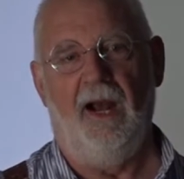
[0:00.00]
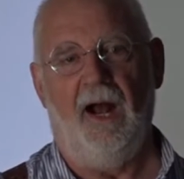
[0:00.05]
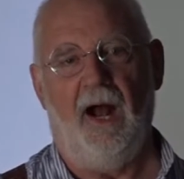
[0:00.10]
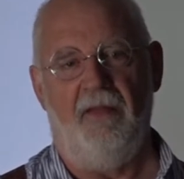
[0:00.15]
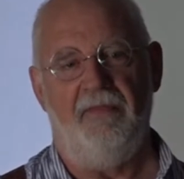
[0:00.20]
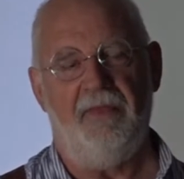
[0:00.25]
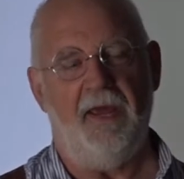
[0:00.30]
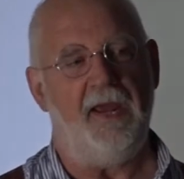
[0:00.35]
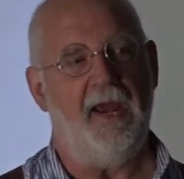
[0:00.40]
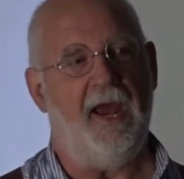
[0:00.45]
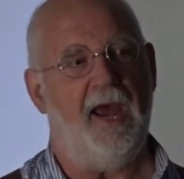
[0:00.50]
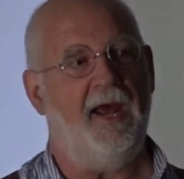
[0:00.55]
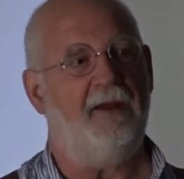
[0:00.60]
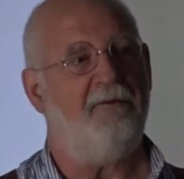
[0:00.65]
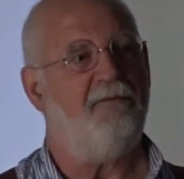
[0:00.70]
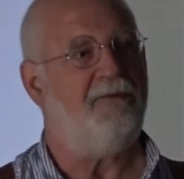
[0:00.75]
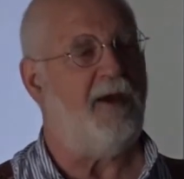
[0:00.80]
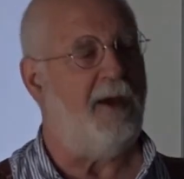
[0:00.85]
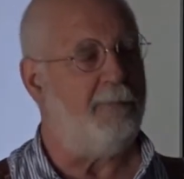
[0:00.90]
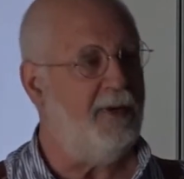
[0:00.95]
And they
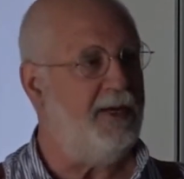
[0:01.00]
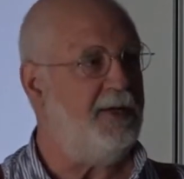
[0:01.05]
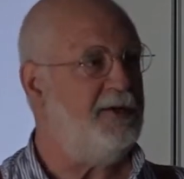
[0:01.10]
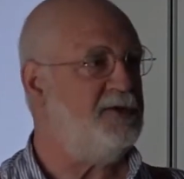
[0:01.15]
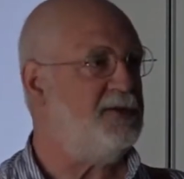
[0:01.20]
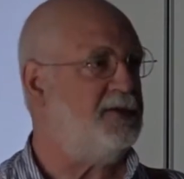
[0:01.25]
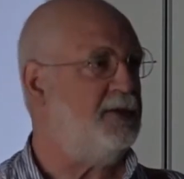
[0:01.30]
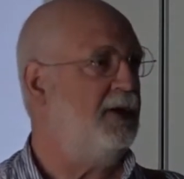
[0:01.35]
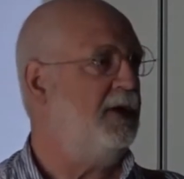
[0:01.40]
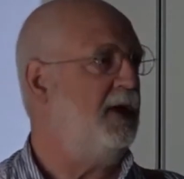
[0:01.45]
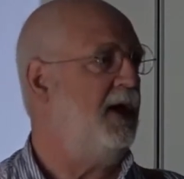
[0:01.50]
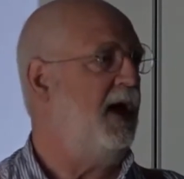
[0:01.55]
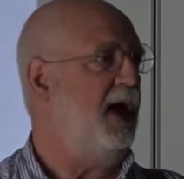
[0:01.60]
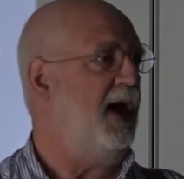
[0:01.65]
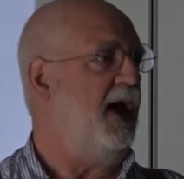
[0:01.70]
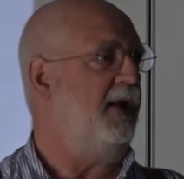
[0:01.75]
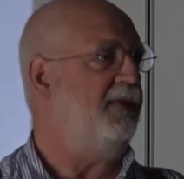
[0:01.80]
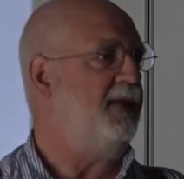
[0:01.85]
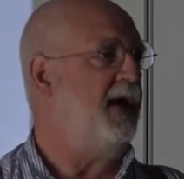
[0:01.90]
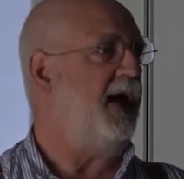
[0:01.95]
had families,
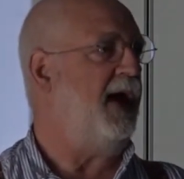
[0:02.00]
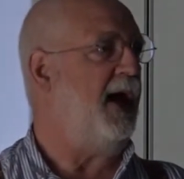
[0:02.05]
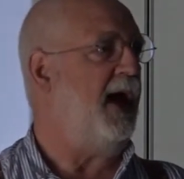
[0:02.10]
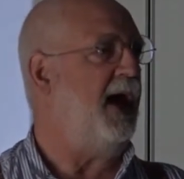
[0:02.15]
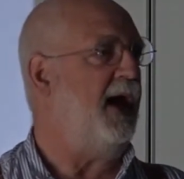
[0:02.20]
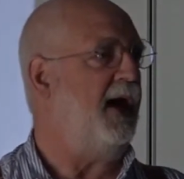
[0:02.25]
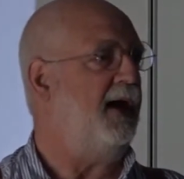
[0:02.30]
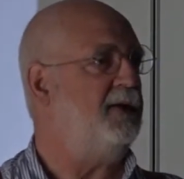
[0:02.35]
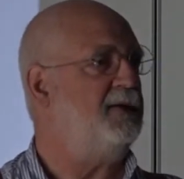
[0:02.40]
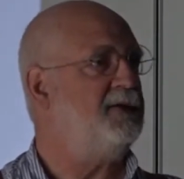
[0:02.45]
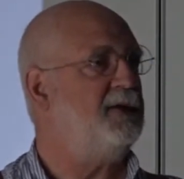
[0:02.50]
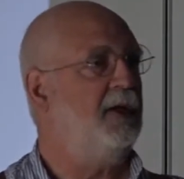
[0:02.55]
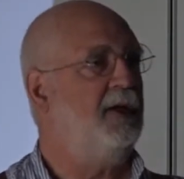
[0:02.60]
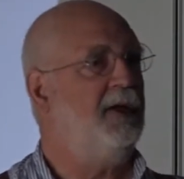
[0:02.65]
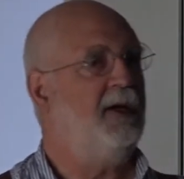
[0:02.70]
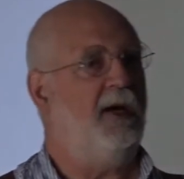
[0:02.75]
and they had